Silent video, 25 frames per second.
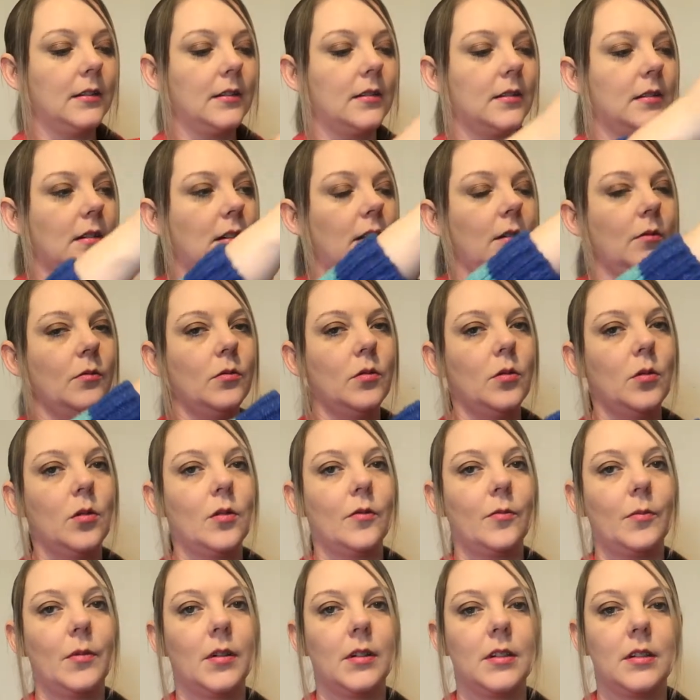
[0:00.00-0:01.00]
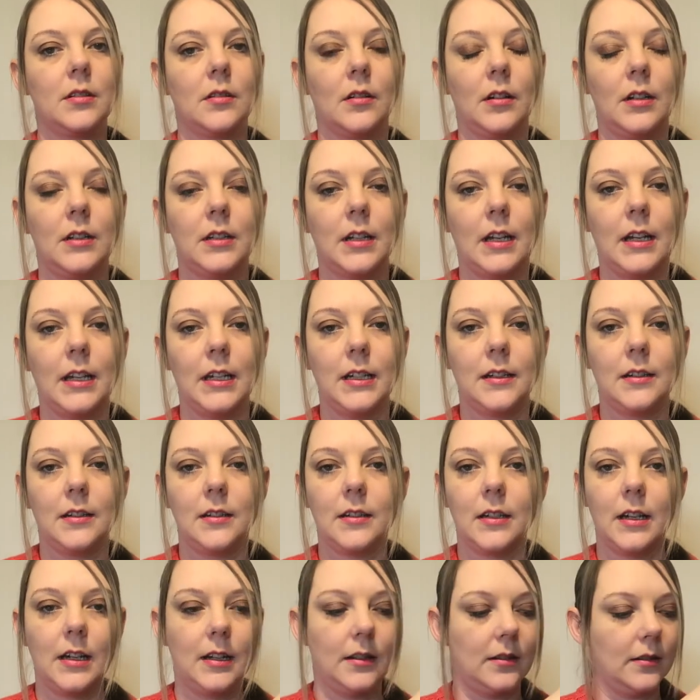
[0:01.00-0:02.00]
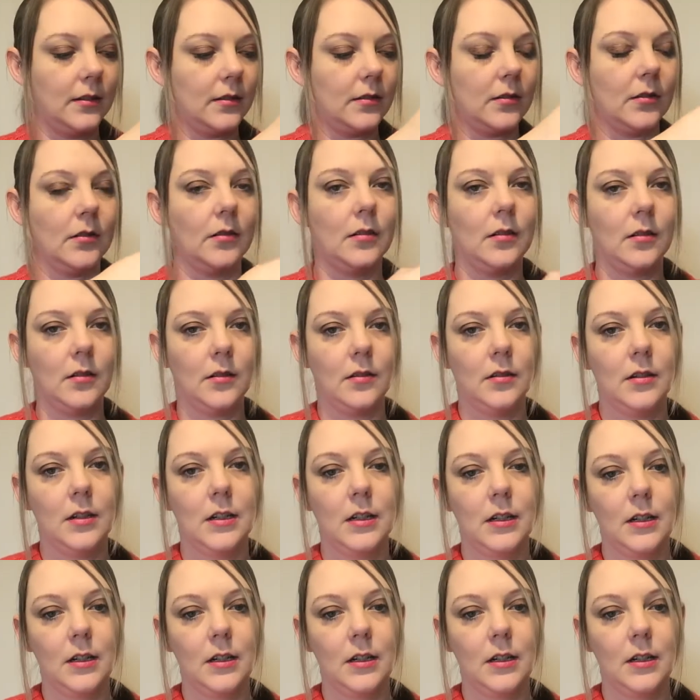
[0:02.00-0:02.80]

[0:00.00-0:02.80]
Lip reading: so all of my size 8 to 10s are